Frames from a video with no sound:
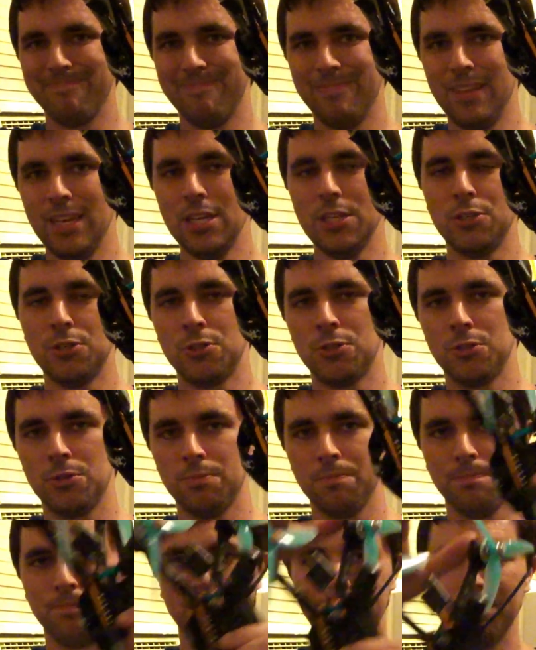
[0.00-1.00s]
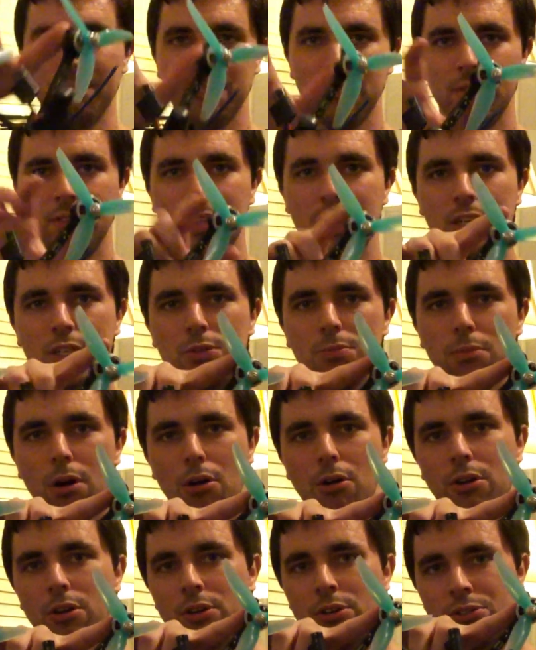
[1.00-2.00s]
these these
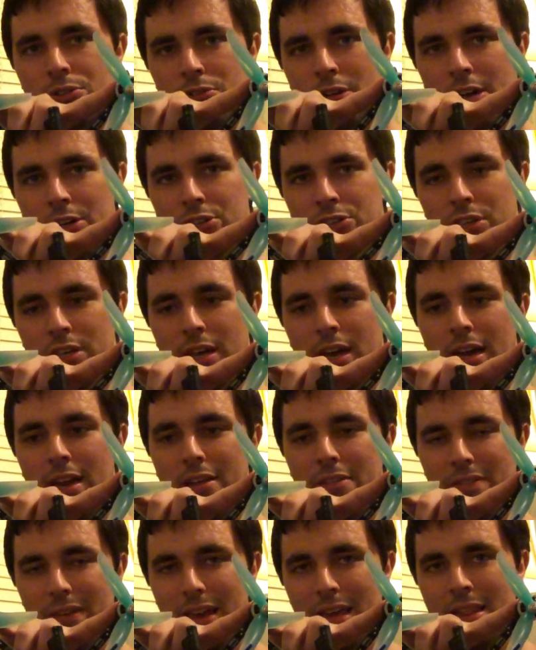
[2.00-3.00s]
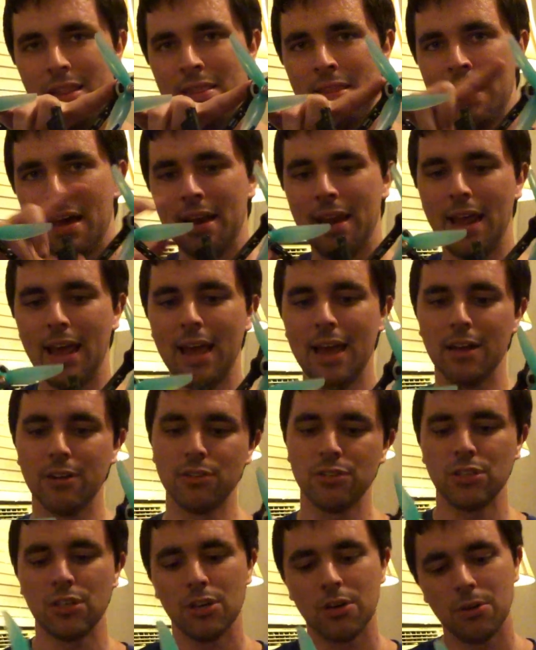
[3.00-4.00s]
motors are actually kind of in that air
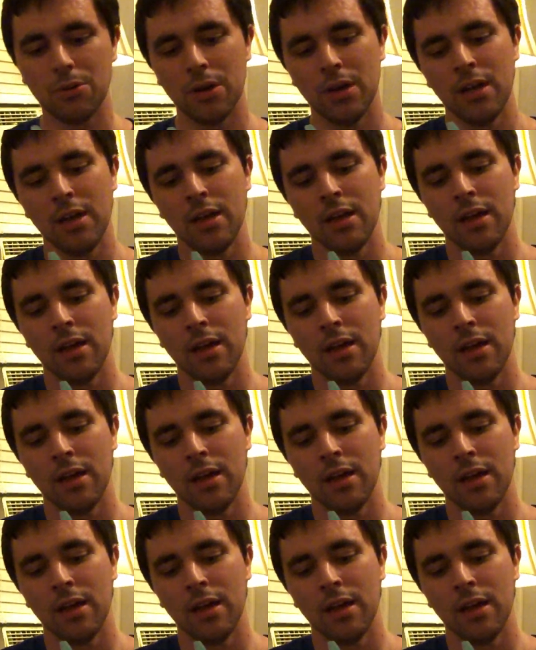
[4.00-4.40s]
so